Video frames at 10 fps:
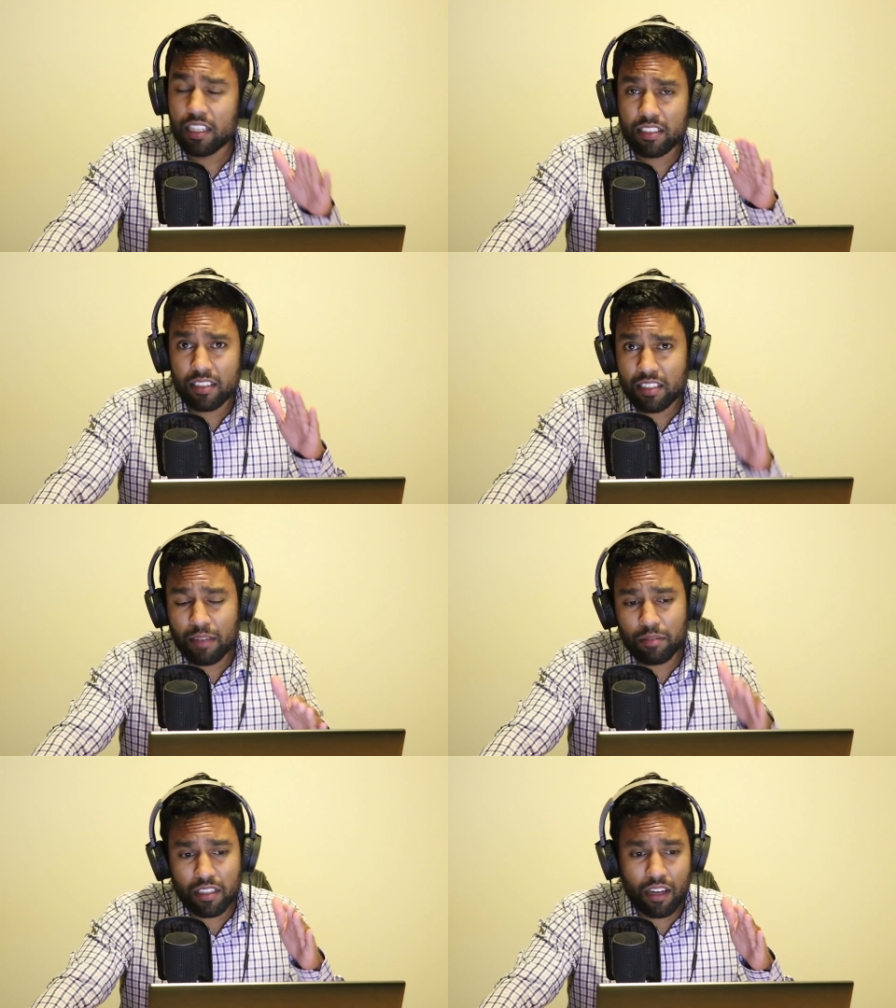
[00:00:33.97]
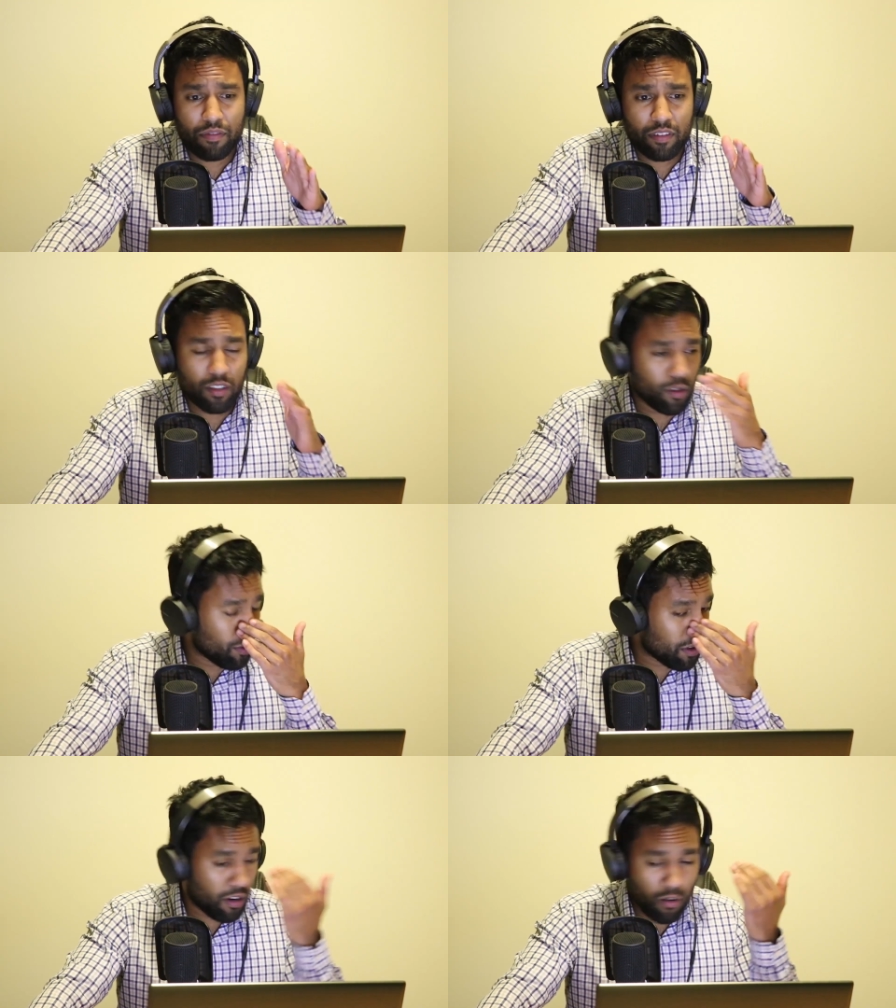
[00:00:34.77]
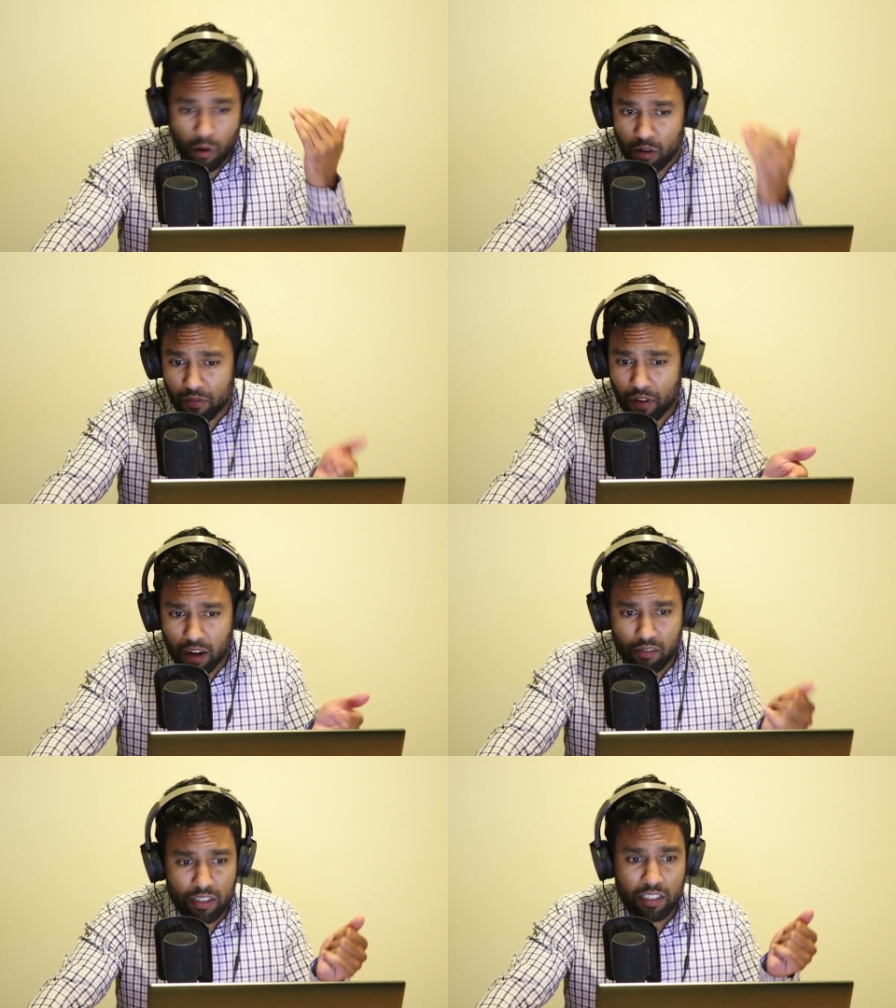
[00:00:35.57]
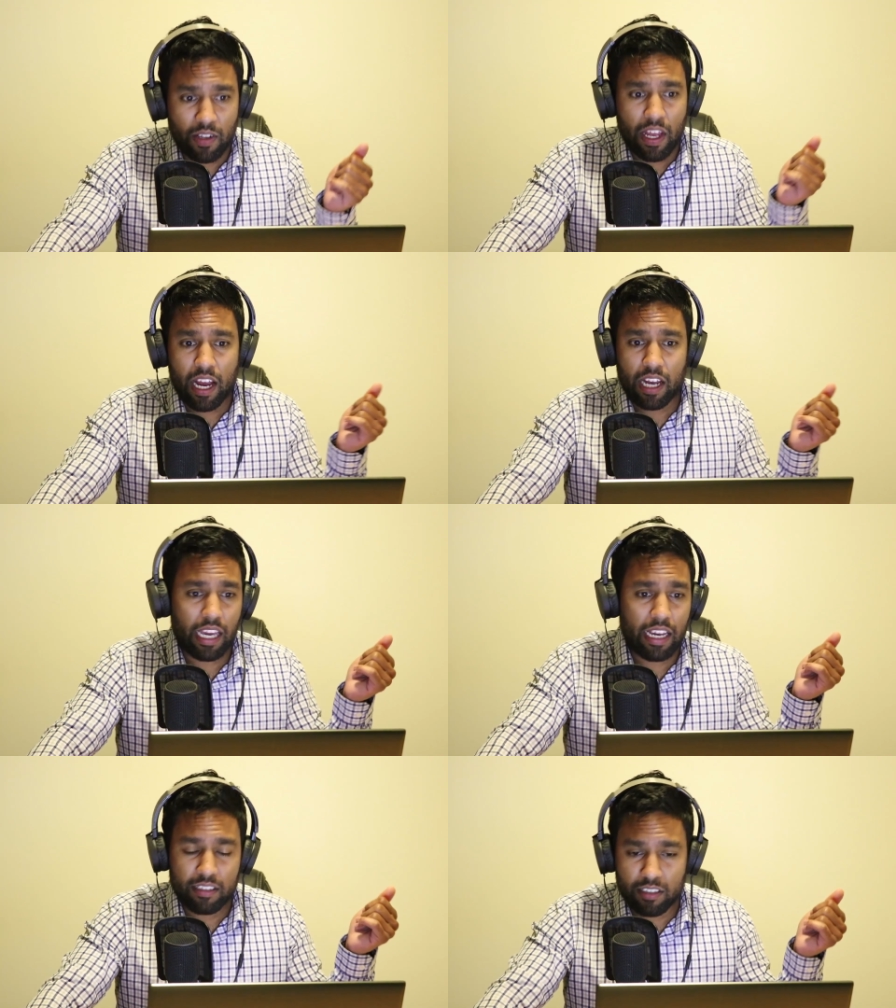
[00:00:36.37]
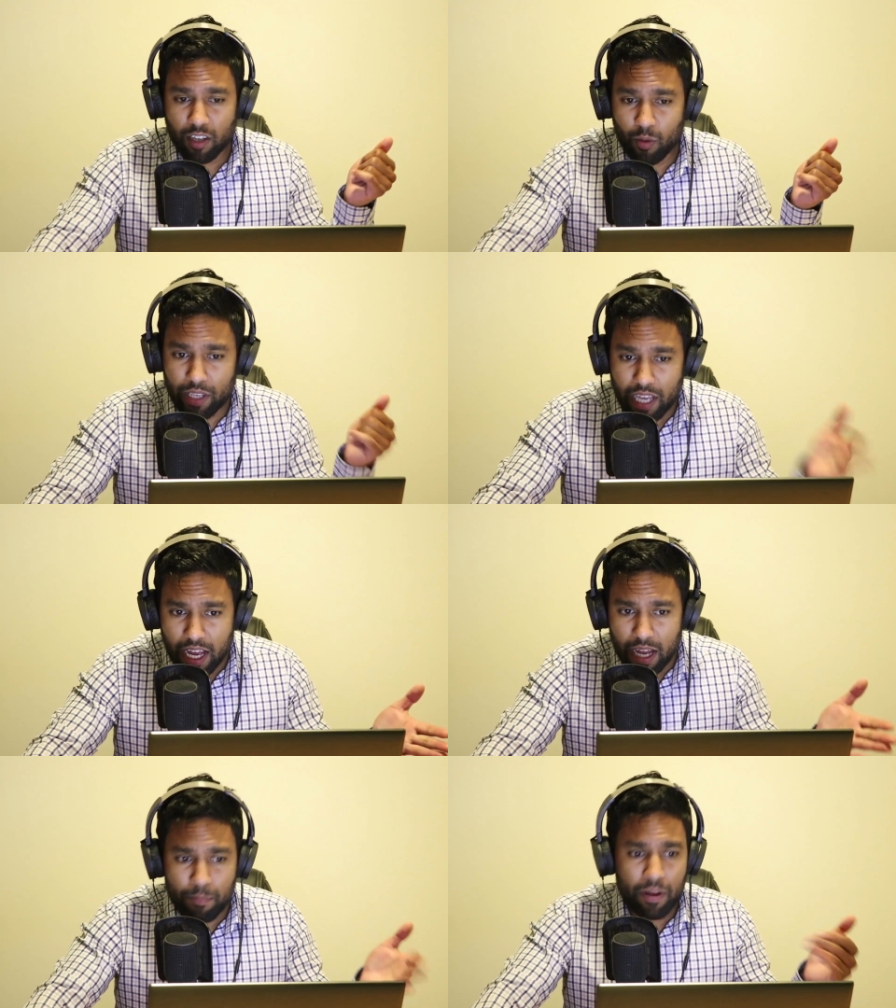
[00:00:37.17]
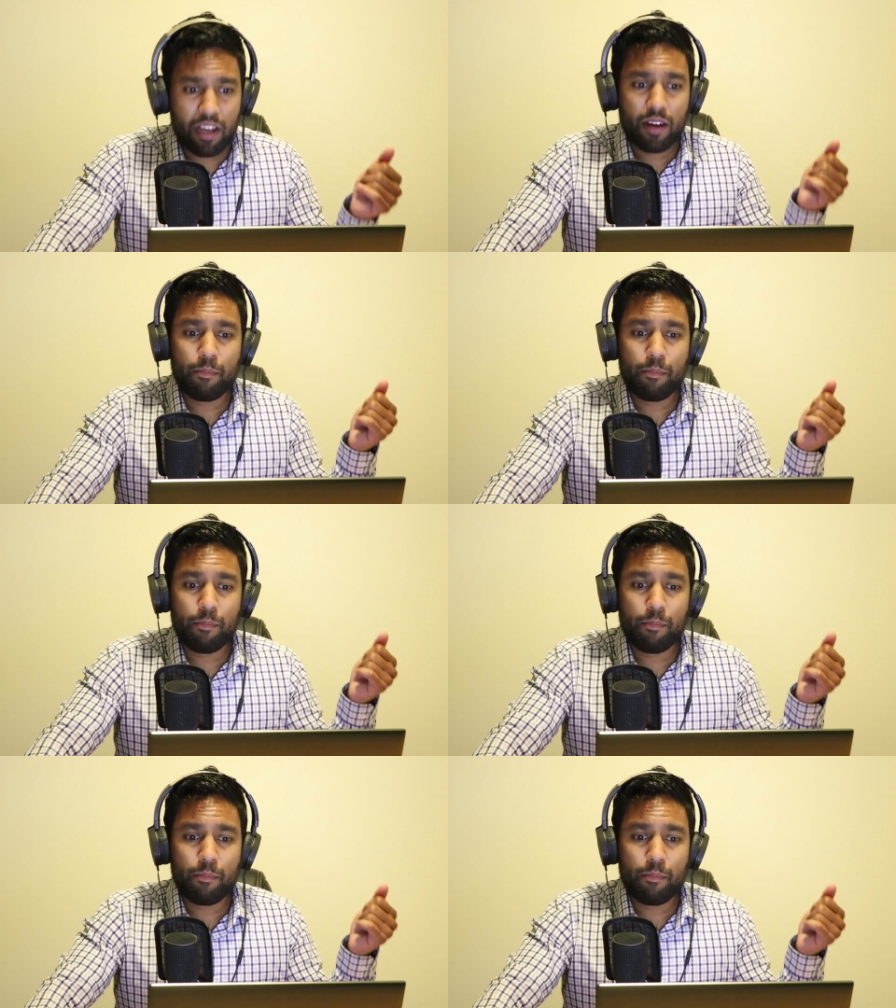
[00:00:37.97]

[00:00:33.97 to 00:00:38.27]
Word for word: It's the same stuff to do with the coronavirus, the cases going up,